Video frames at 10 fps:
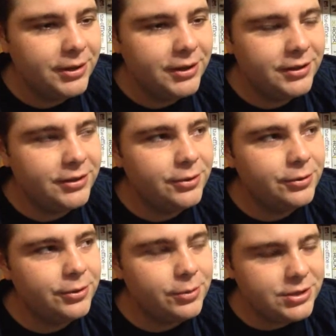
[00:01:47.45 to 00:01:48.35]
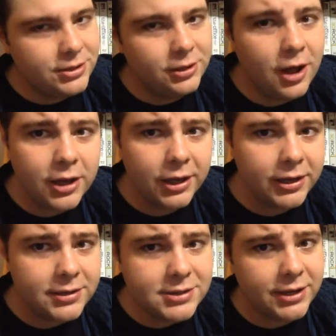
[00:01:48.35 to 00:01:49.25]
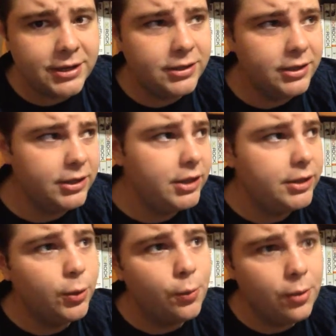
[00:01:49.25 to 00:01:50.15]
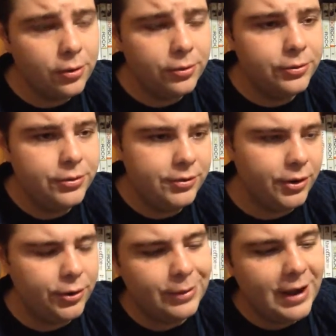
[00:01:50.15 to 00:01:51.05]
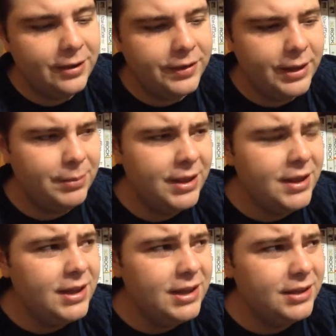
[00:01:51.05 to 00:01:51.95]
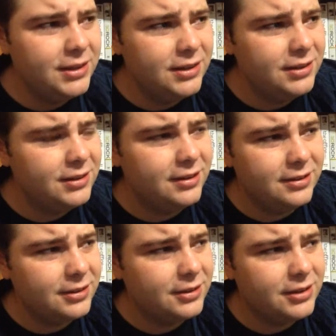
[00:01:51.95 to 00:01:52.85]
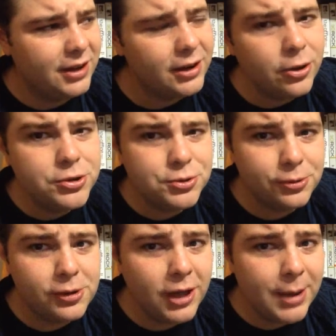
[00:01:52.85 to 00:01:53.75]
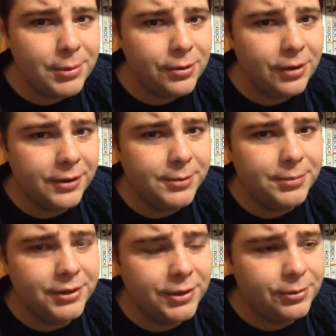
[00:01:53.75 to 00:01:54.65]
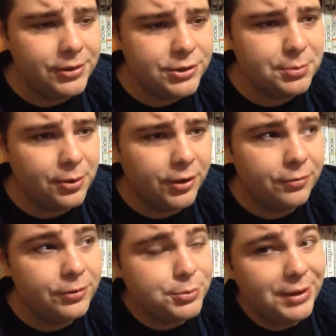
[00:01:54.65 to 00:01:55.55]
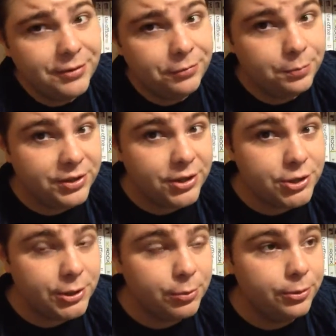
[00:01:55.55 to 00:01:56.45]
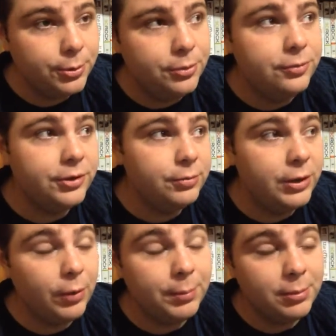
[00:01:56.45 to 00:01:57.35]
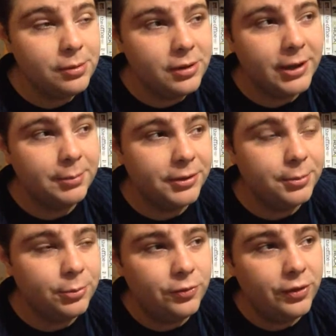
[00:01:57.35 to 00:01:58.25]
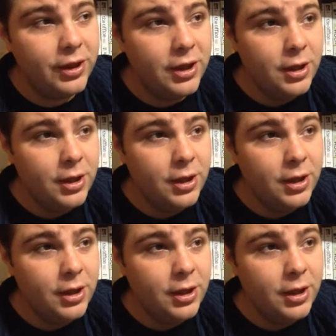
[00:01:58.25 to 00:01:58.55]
But it, uh, there, there wasn't a lot, like say, in, in, in the world around them, in the kind of cultural climate around them that they really spoke of, which may have potentially ruined the movie and, and what people like about the movie.